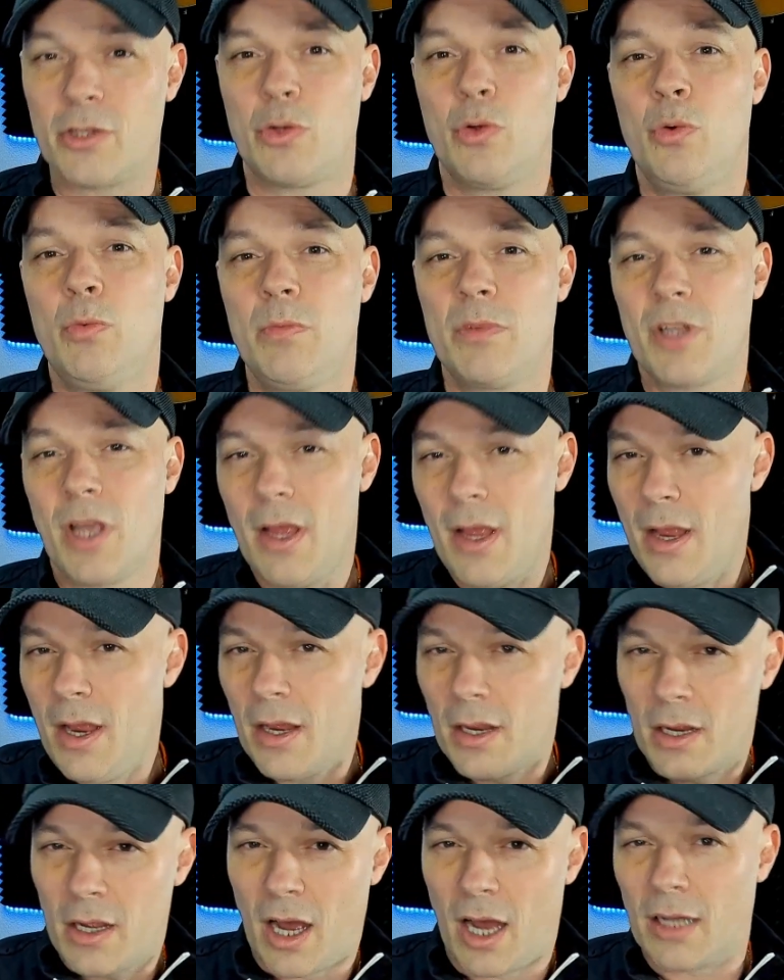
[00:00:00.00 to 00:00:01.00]
zooms,
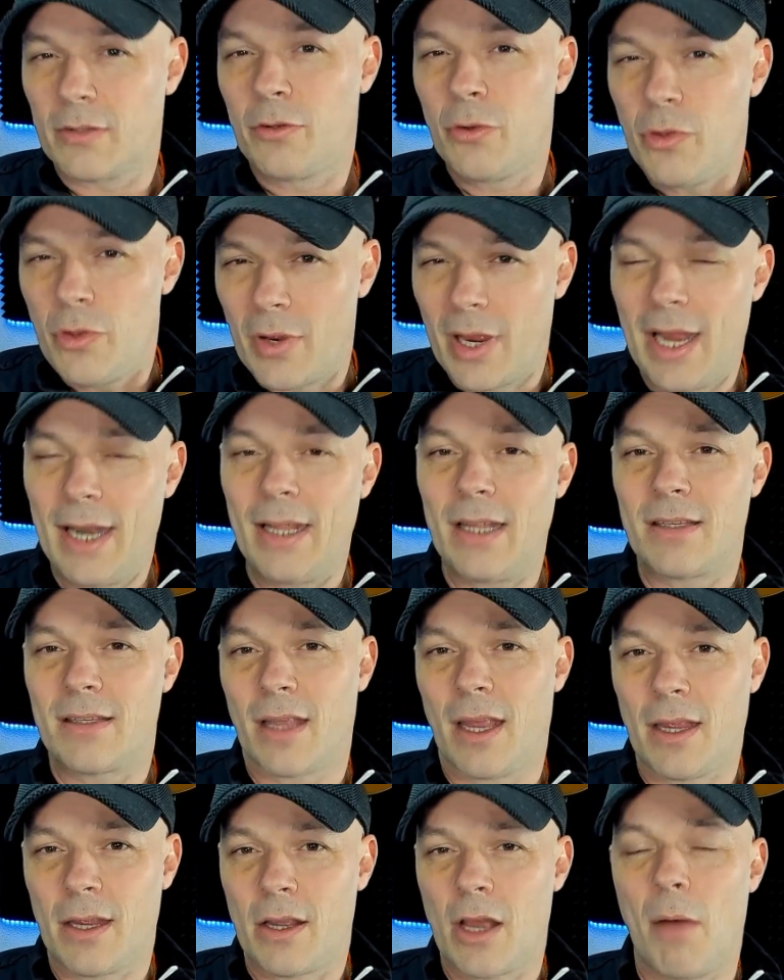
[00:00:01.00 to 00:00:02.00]
do your edits,
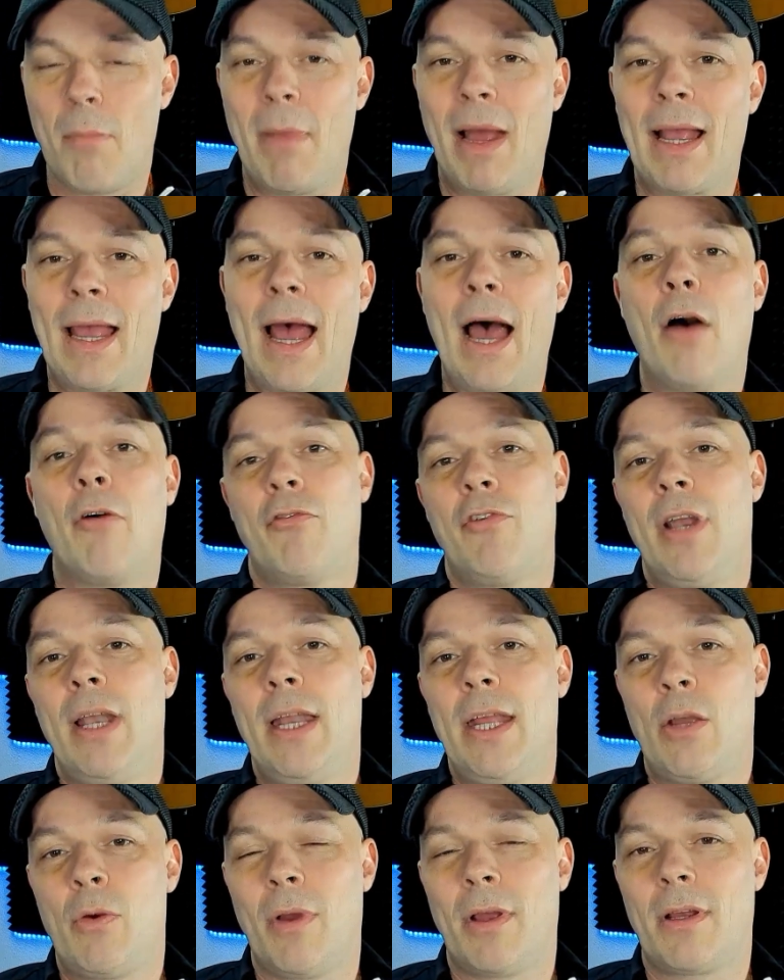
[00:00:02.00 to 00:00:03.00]
and come back out
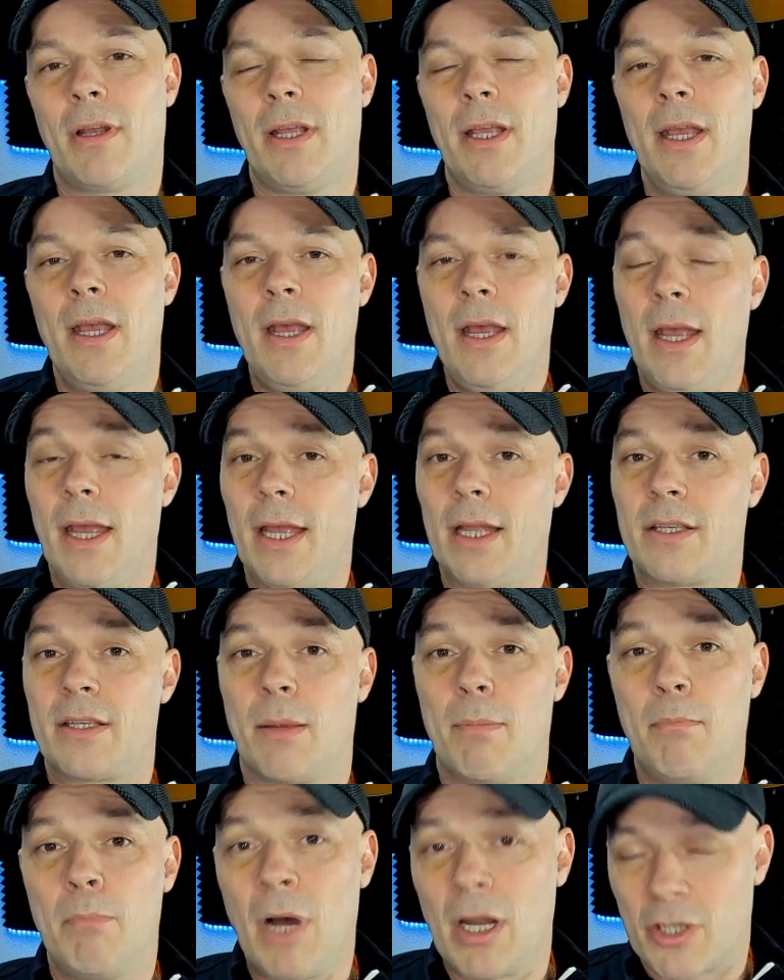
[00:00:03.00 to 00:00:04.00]
really quickly. It's a
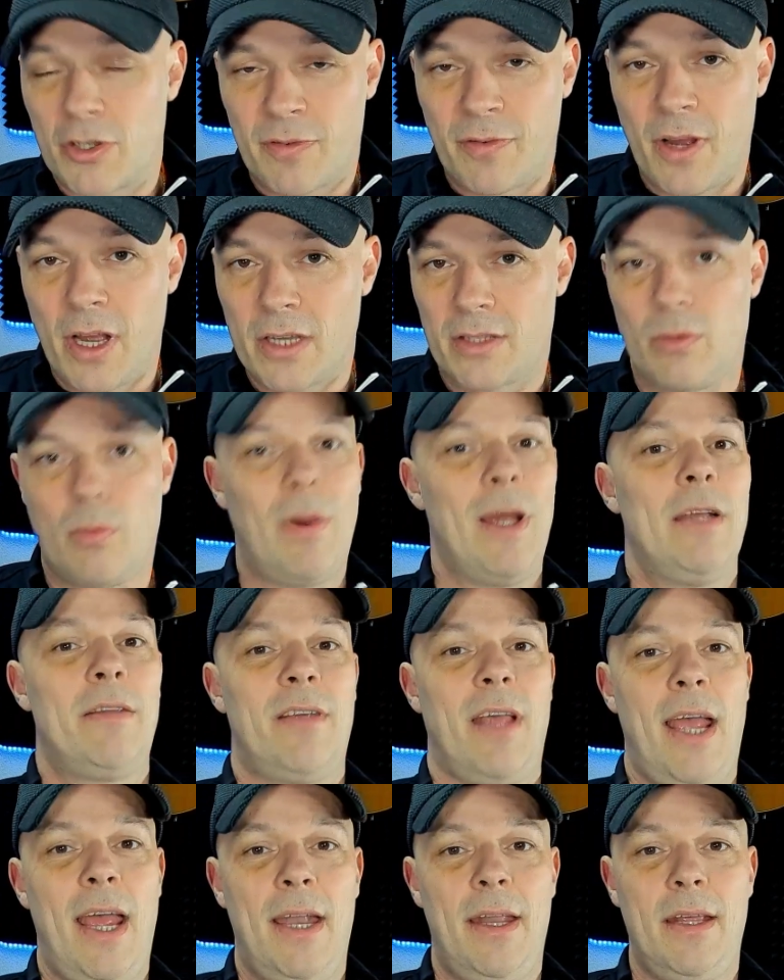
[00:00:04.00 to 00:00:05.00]
much faster way
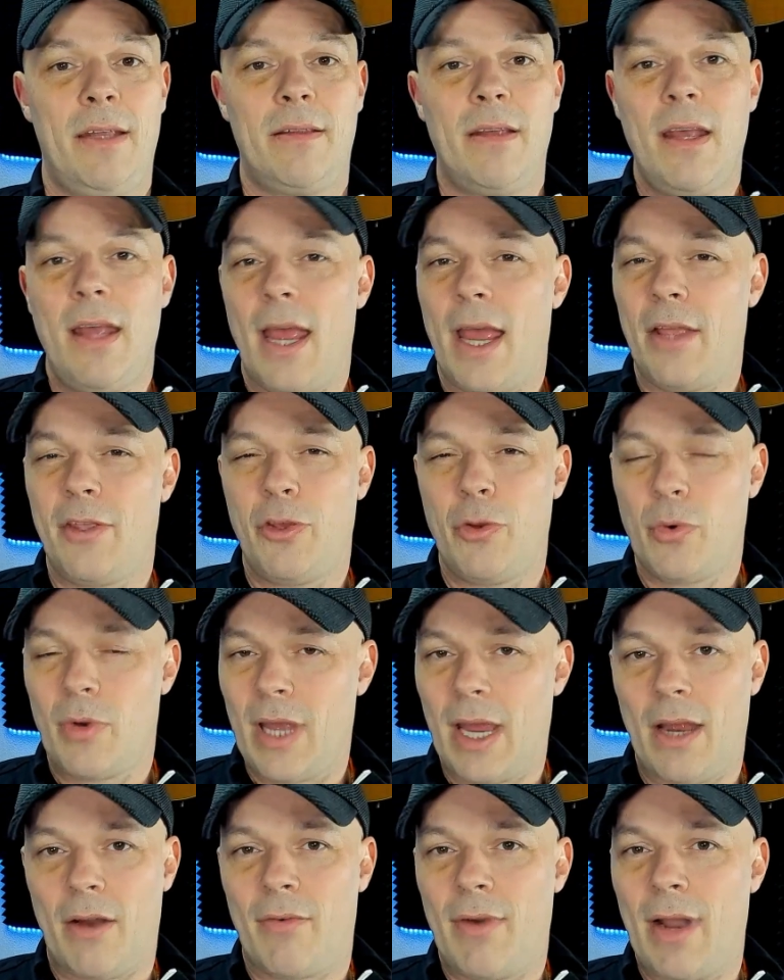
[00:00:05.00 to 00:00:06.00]
to edit, and you'll
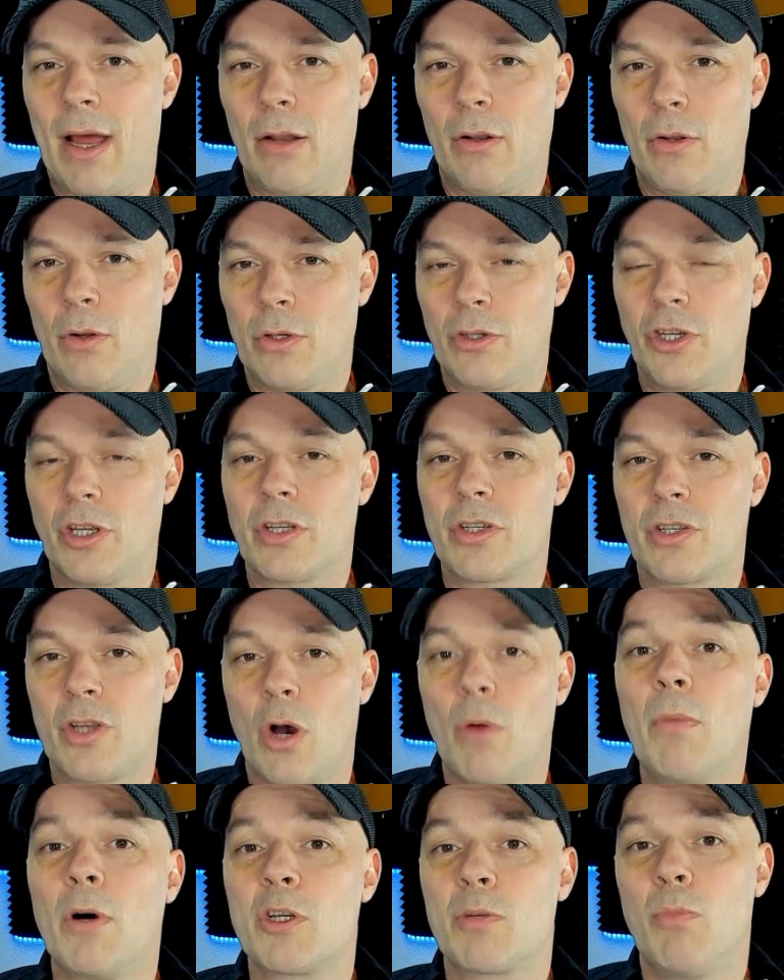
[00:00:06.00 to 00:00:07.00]
get around Logic
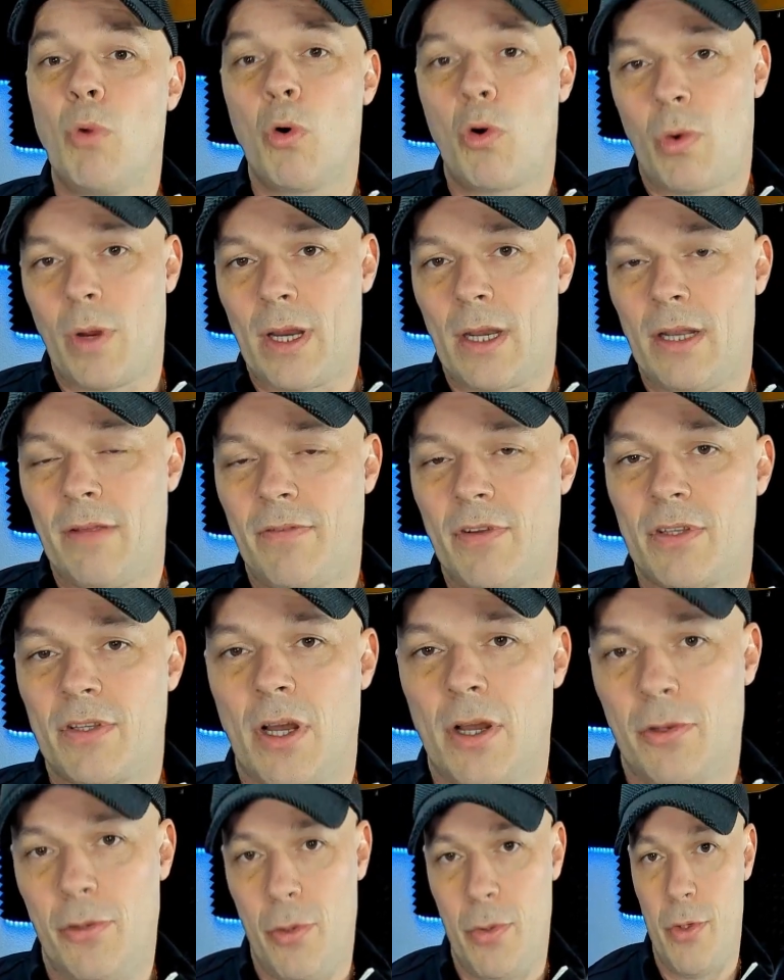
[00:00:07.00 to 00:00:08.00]
so much more quickly if you
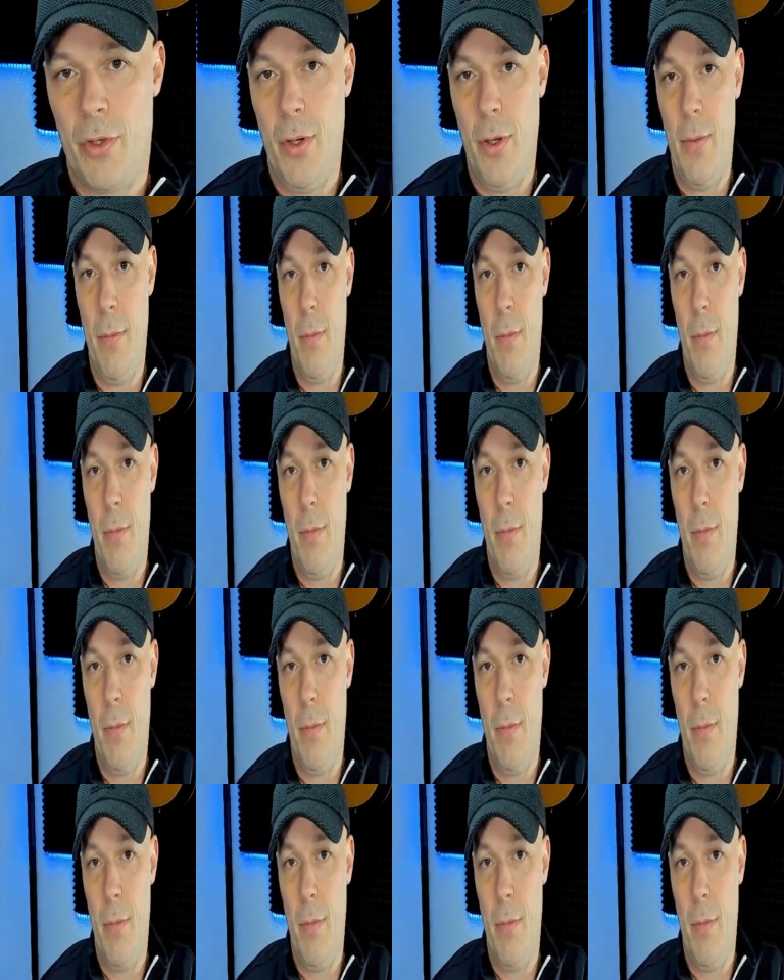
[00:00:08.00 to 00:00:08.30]
start using